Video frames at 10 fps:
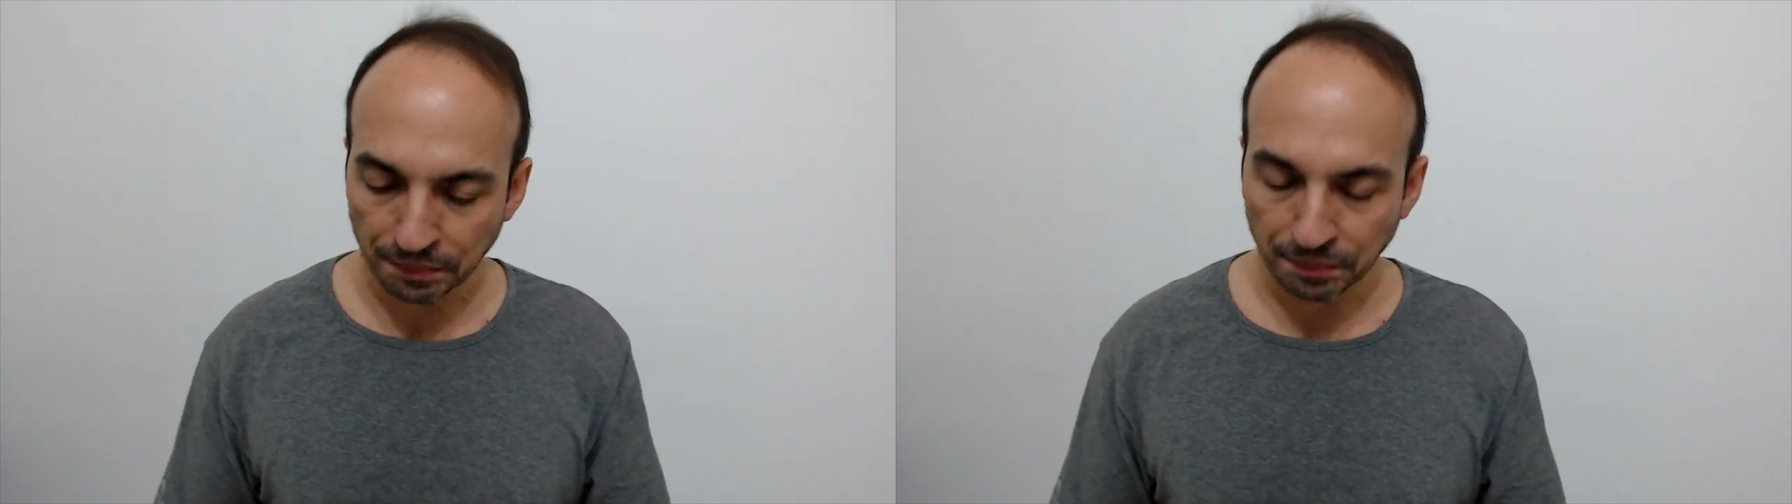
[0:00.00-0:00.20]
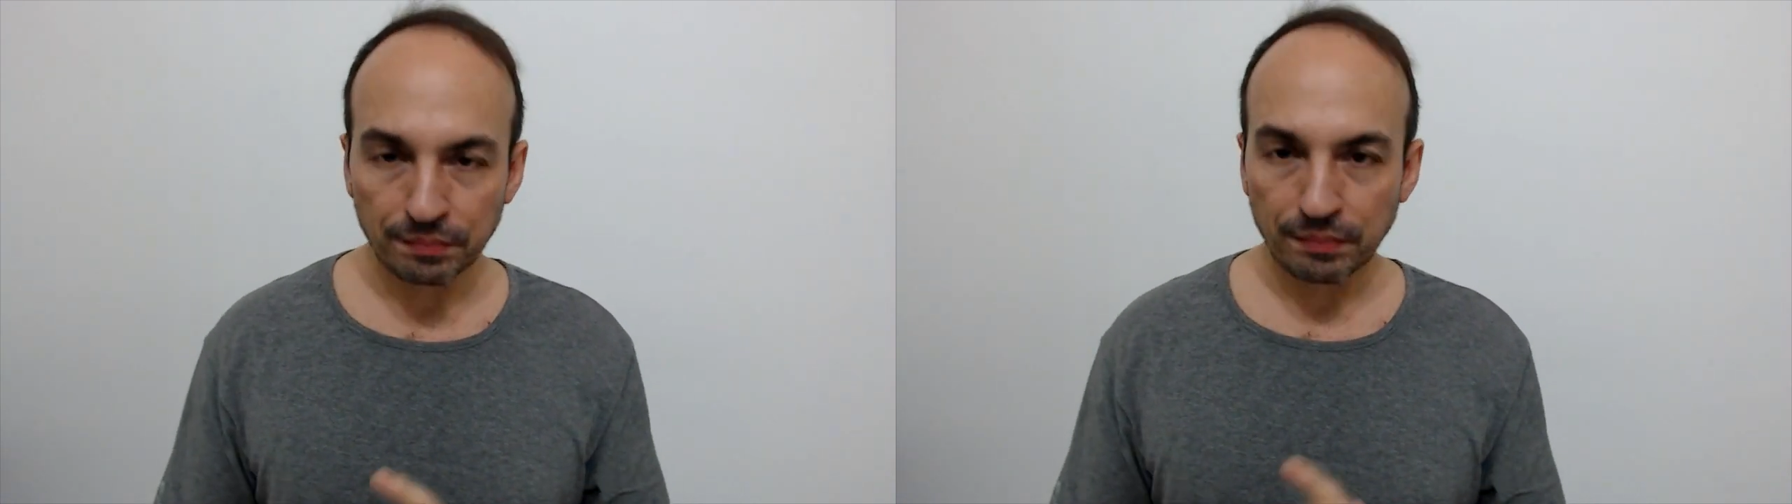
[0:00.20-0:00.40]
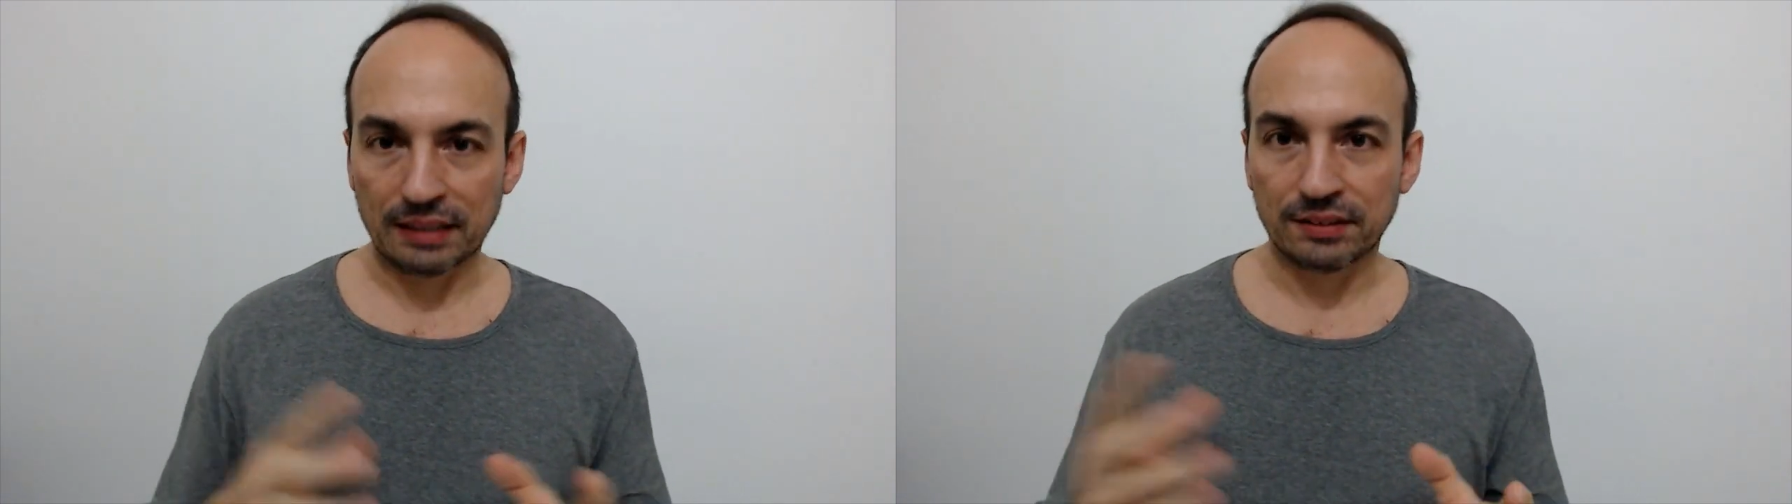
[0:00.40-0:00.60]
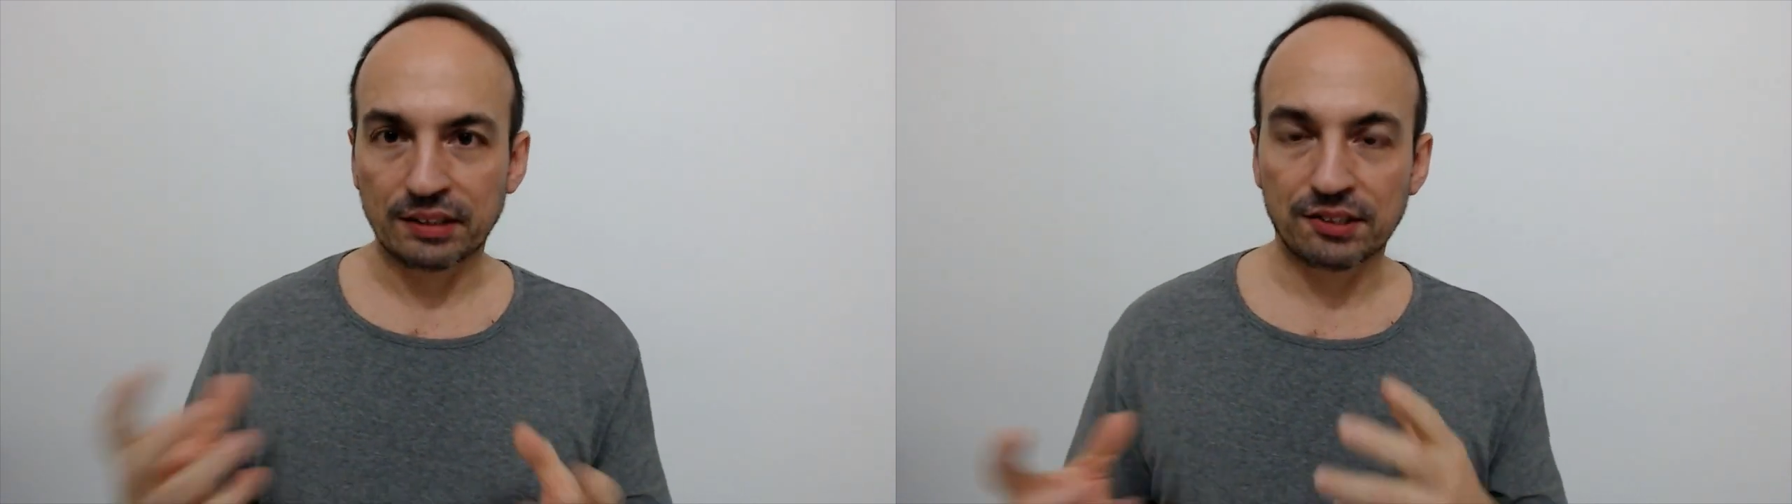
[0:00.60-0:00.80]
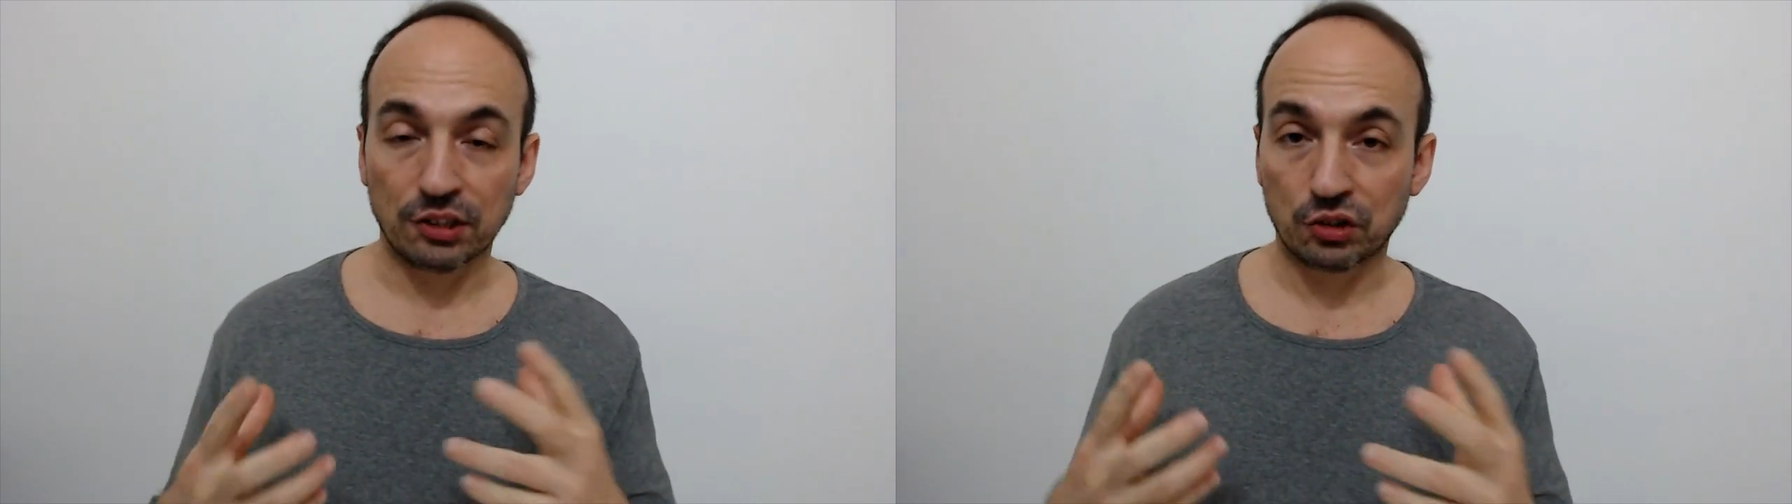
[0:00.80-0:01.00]
Can
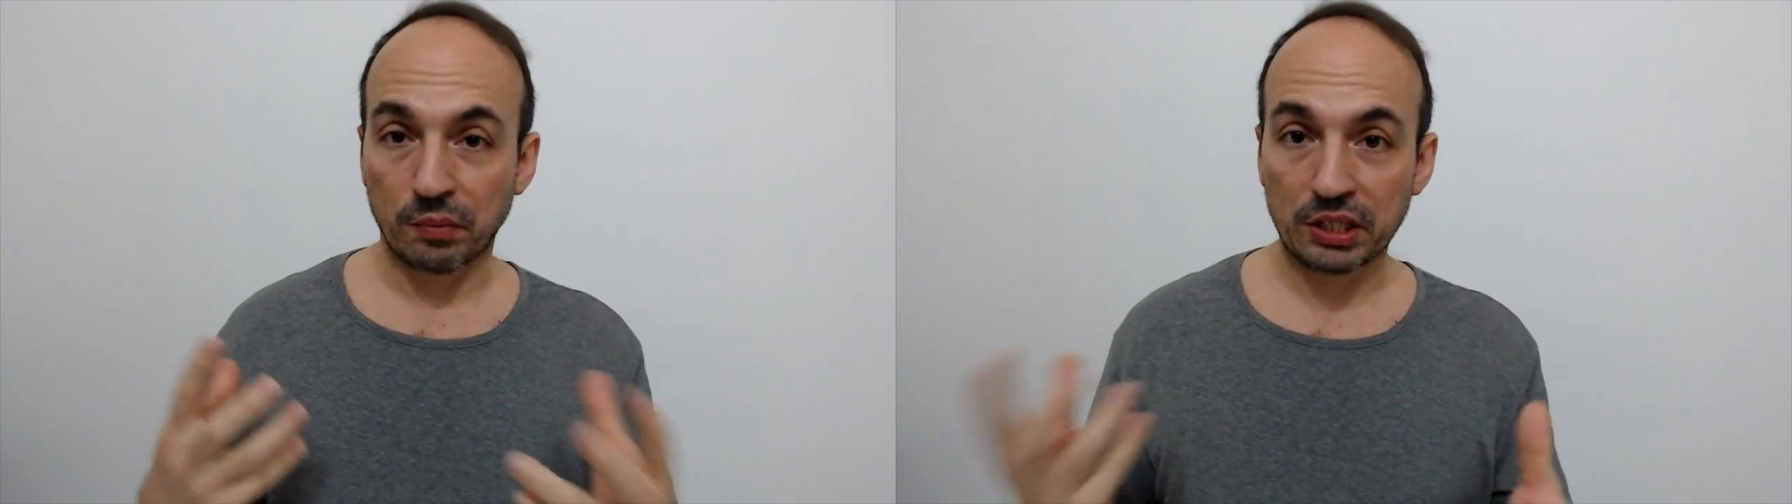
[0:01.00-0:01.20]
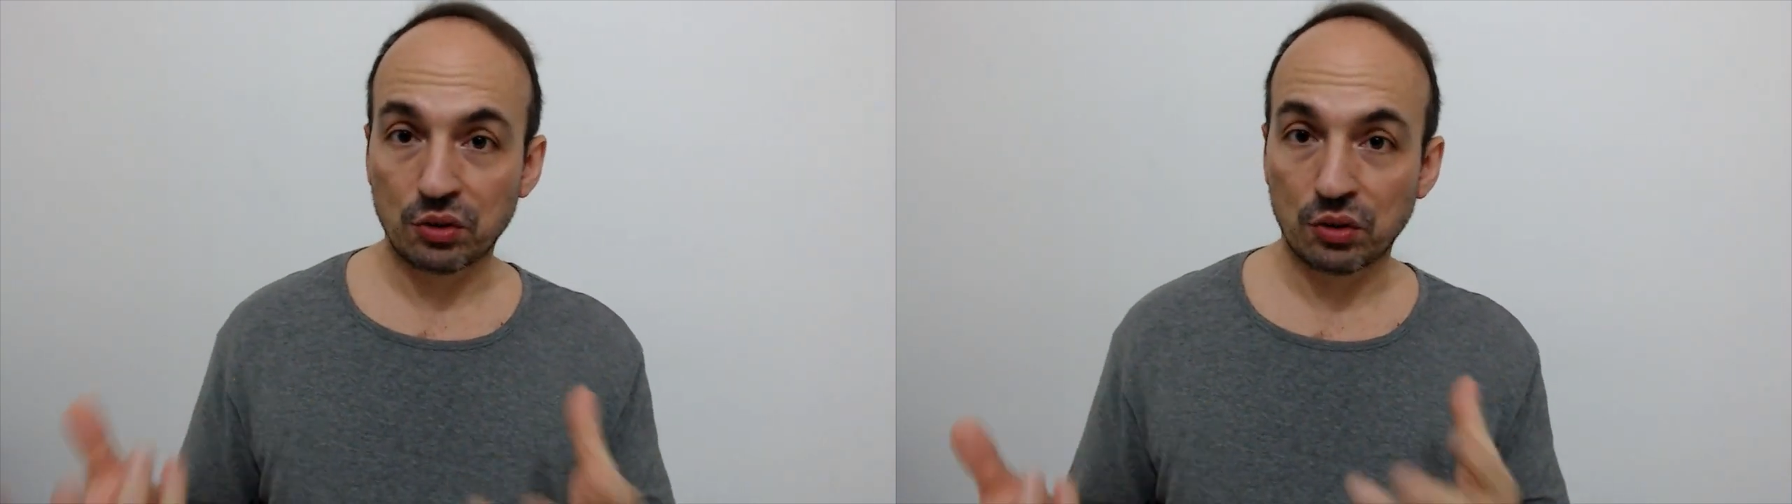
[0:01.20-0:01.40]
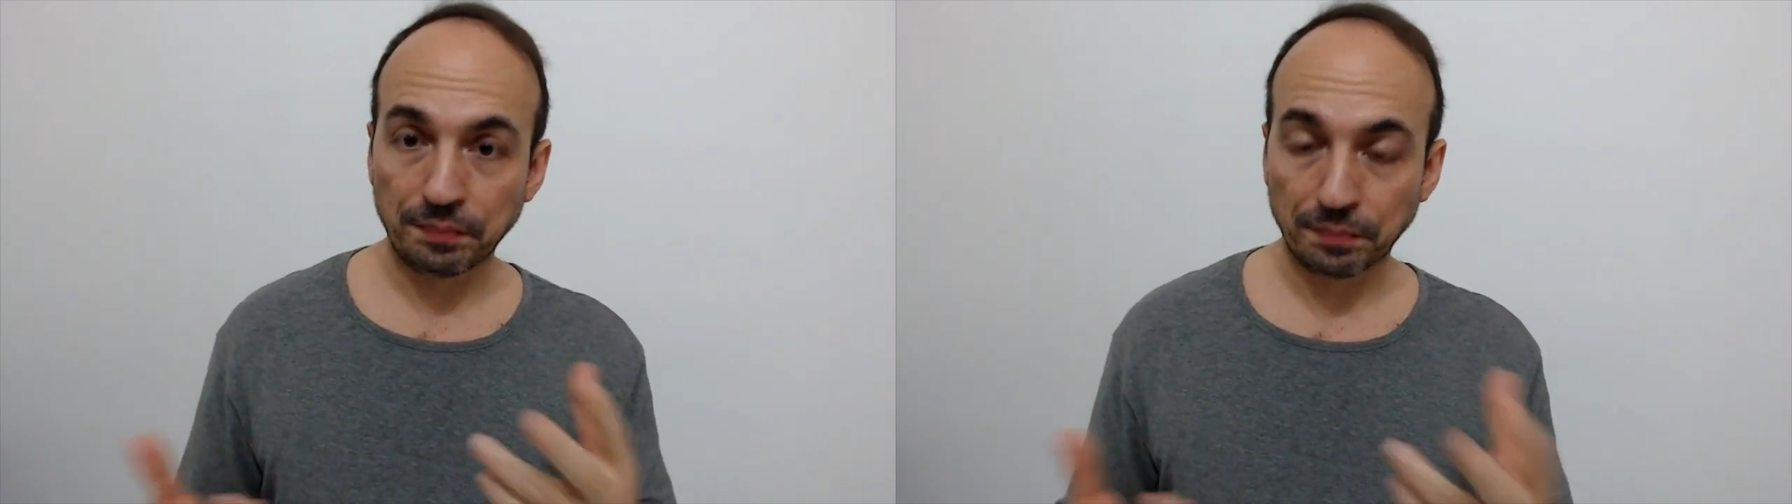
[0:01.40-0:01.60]
taste the tomato,